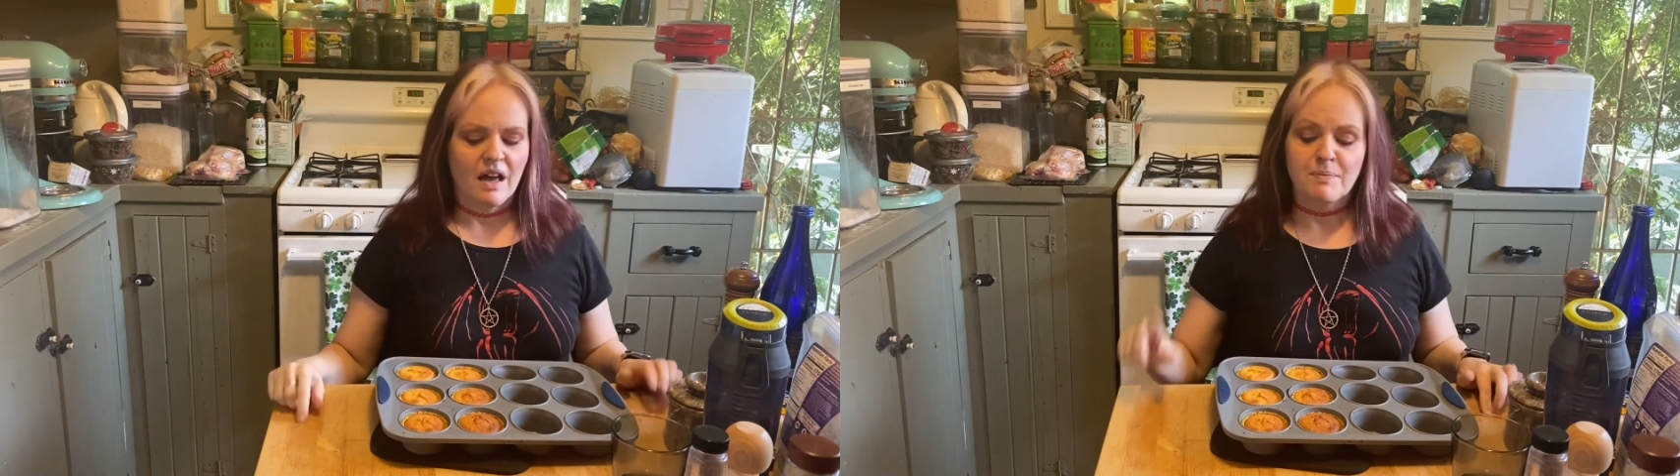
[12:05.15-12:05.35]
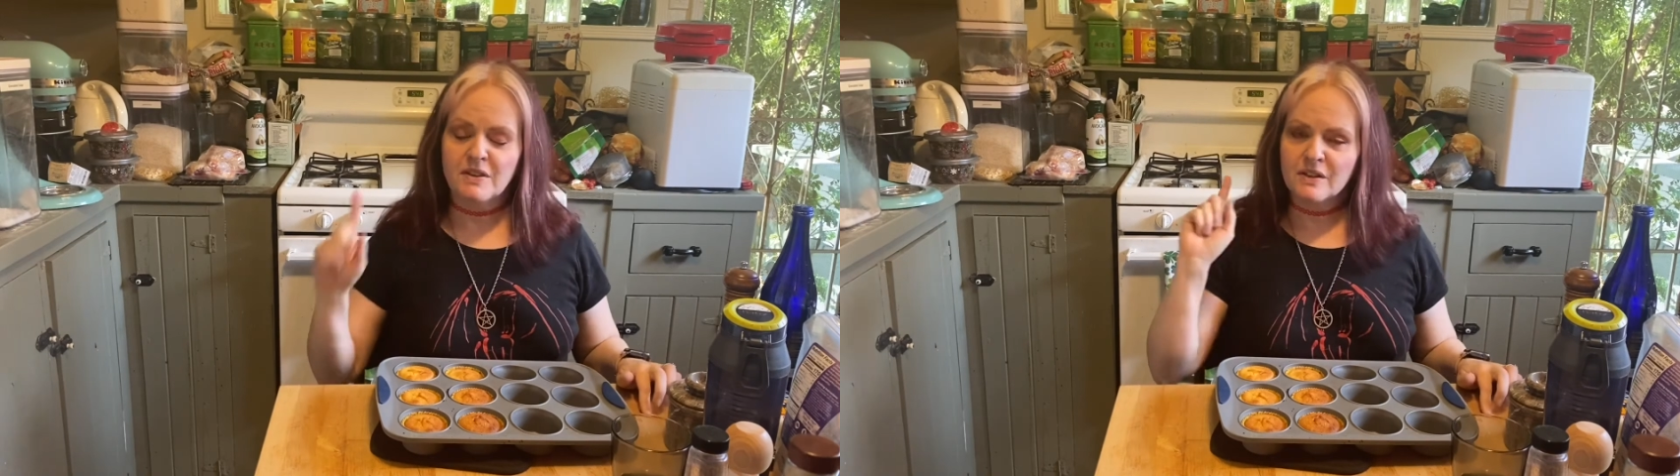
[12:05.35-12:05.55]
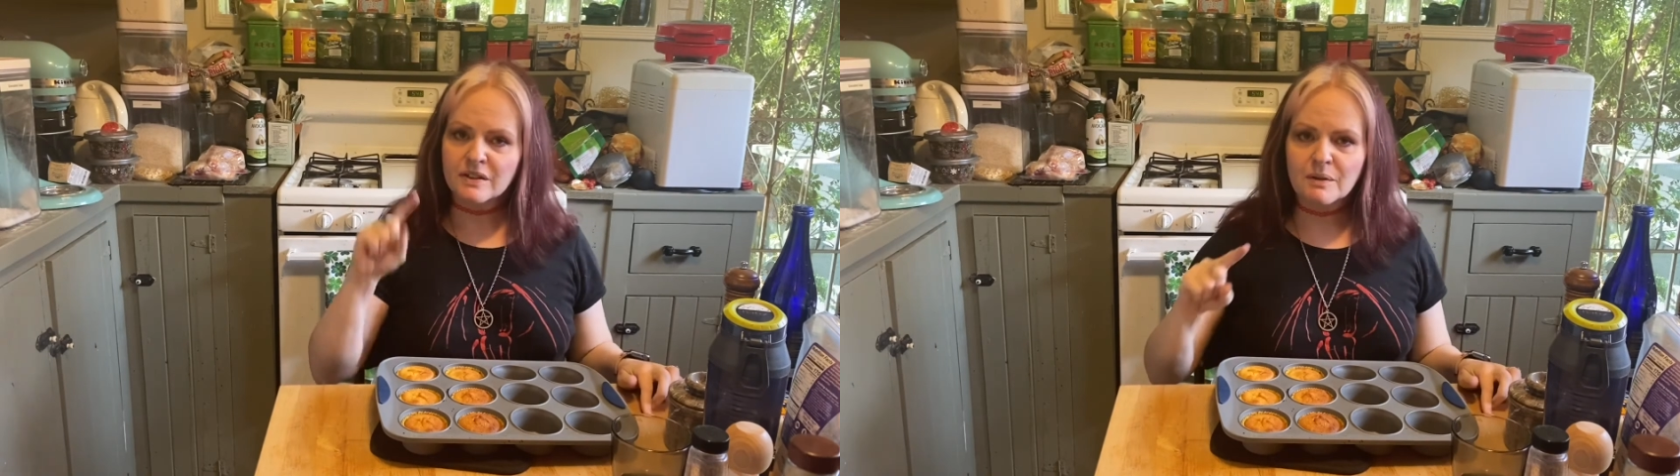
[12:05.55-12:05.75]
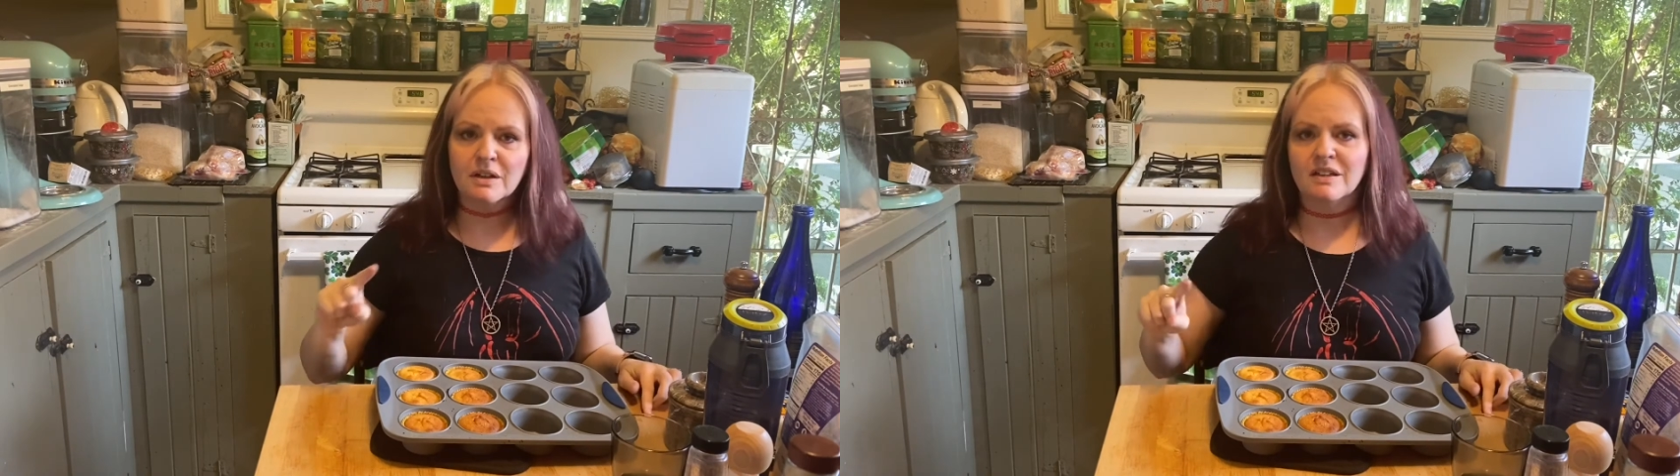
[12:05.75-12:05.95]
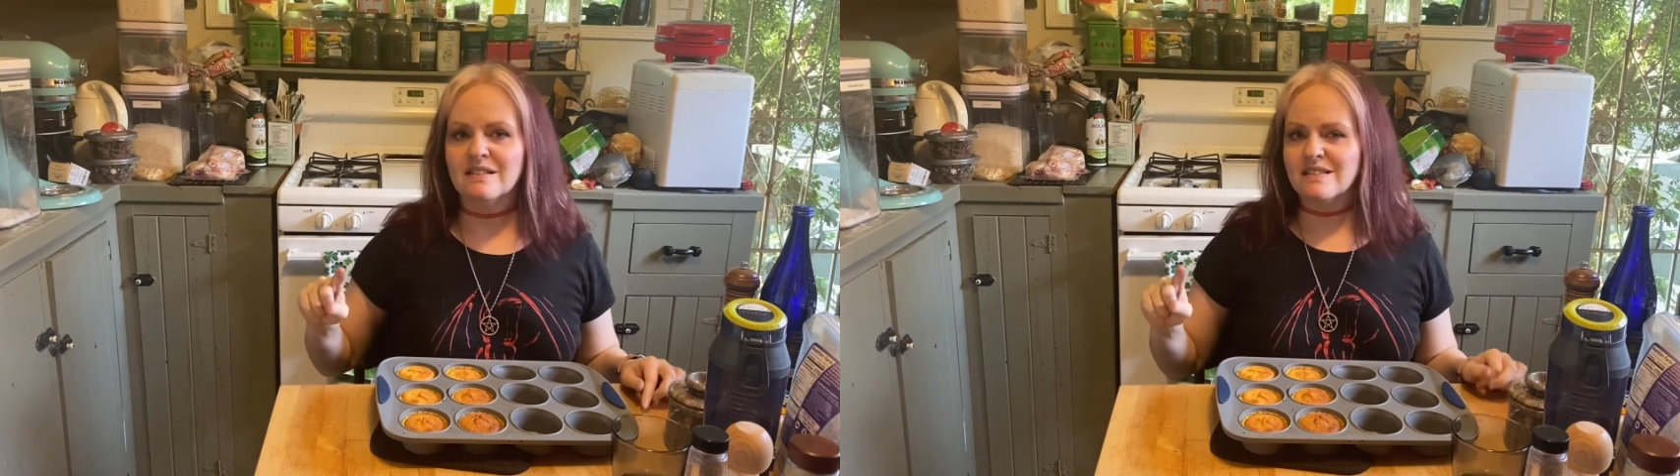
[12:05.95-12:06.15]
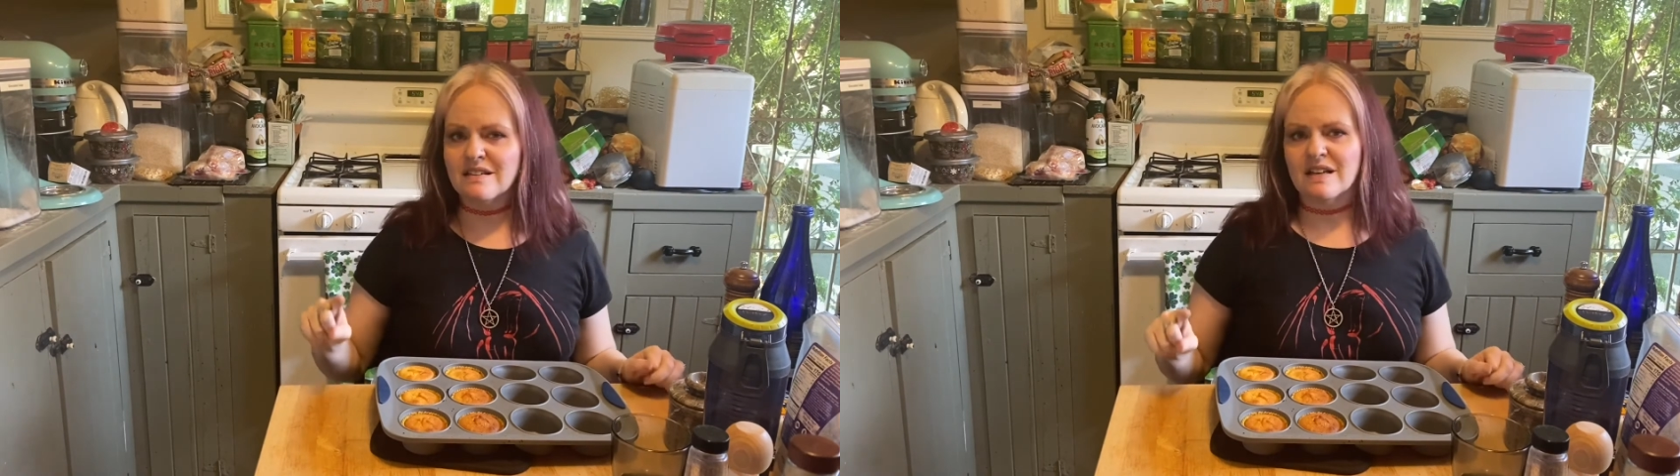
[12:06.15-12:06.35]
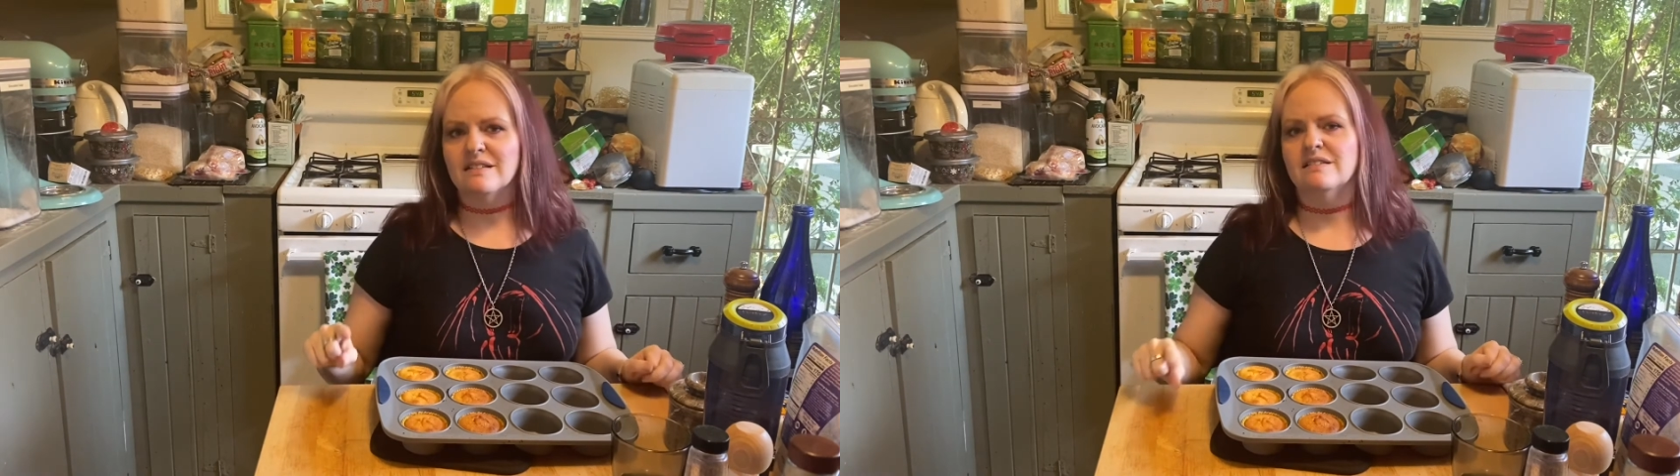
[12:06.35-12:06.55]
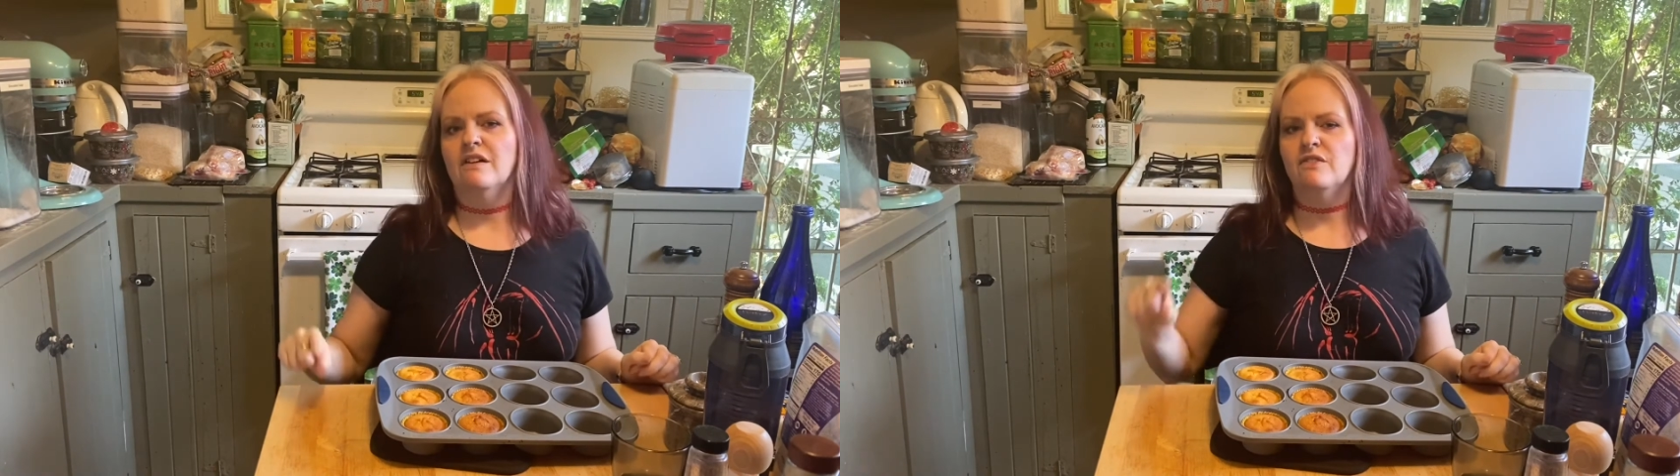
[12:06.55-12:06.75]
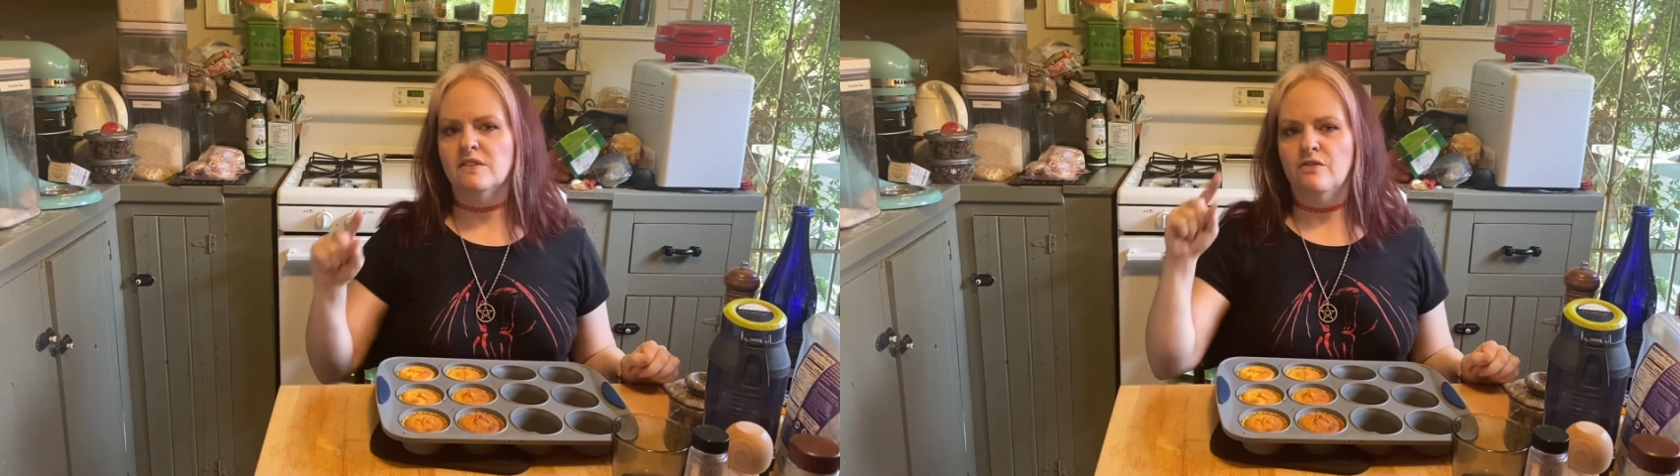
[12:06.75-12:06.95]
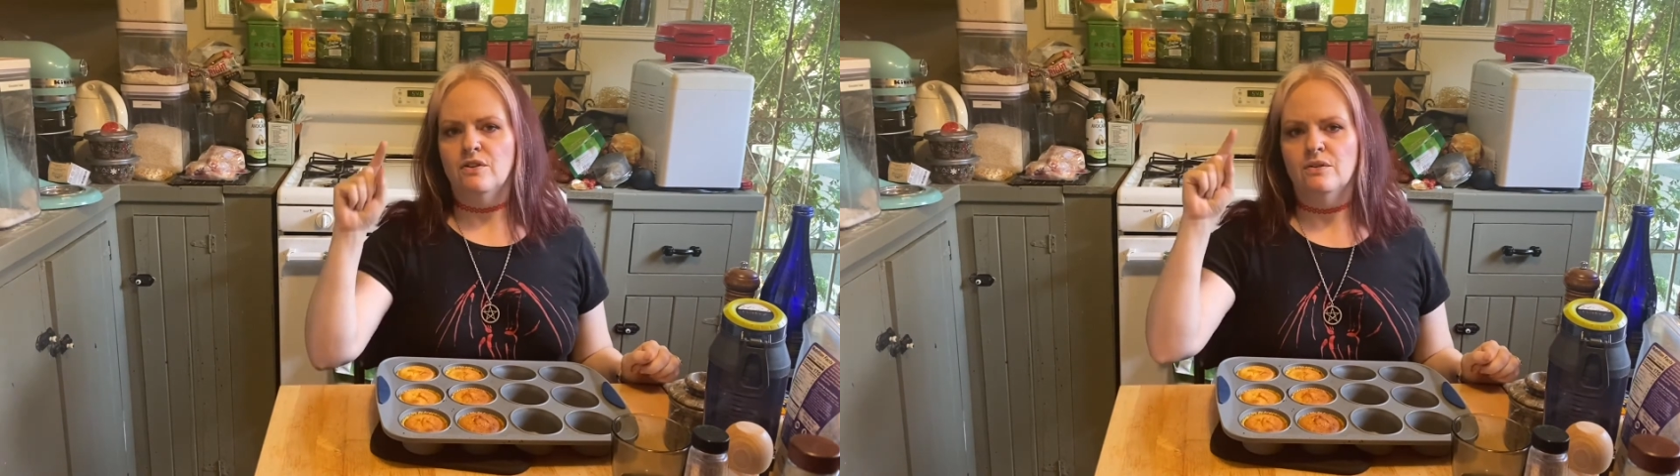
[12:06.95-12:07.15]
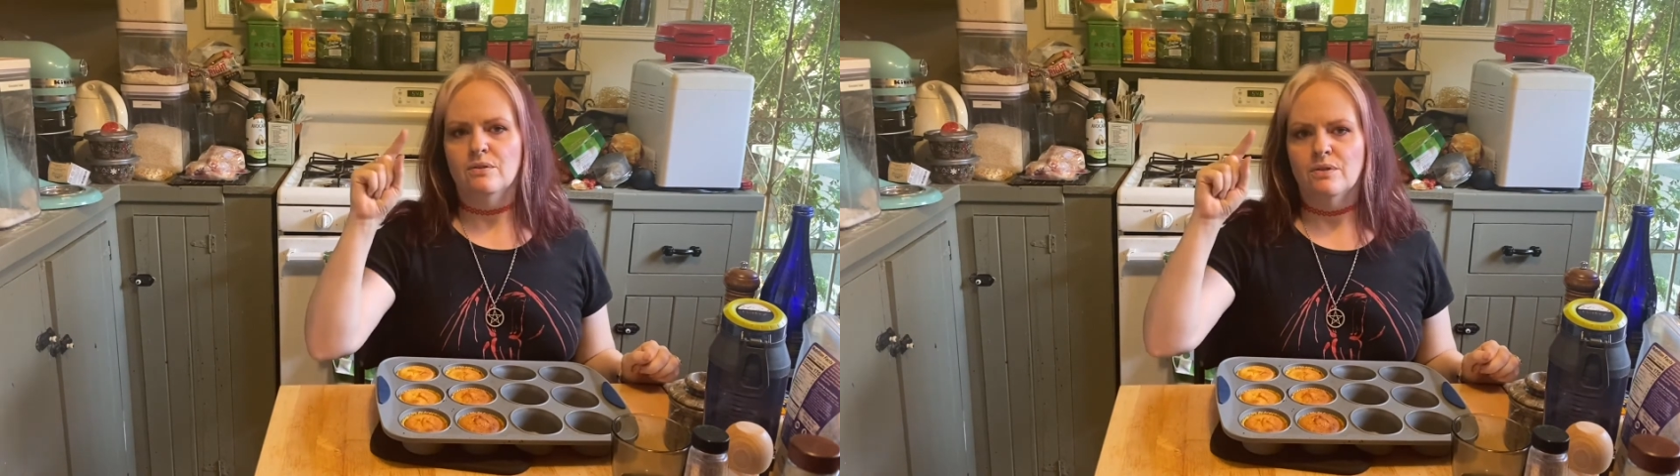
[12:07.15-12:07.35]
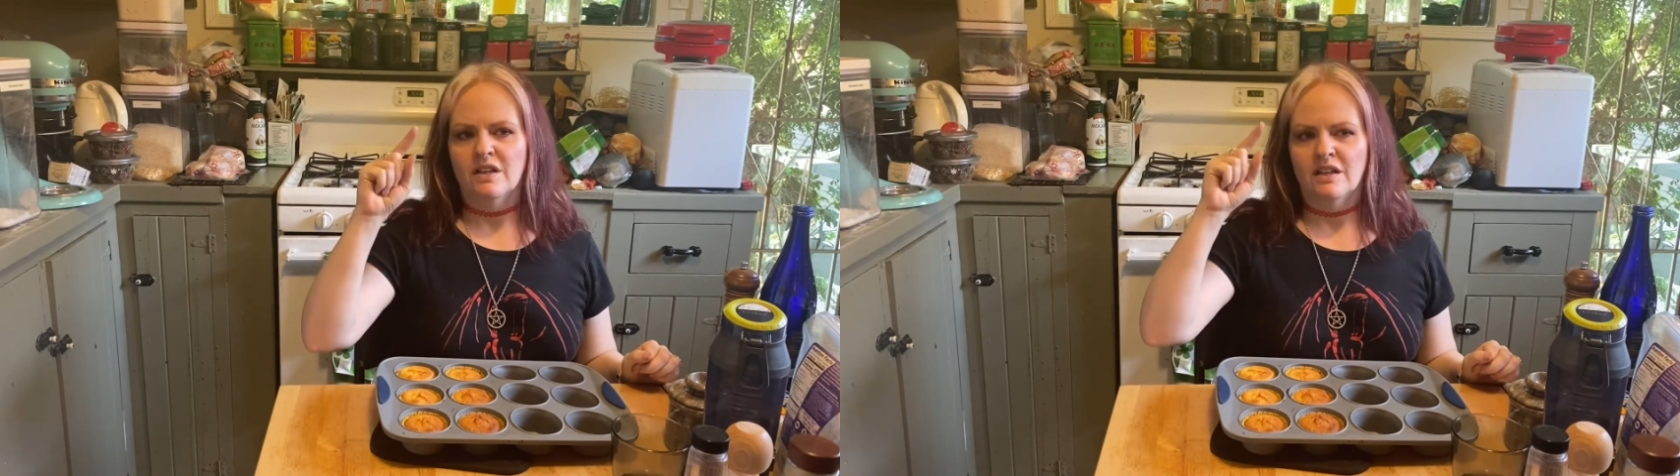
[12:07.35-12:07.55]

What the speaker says: But the only way you're going to see that stuff is if you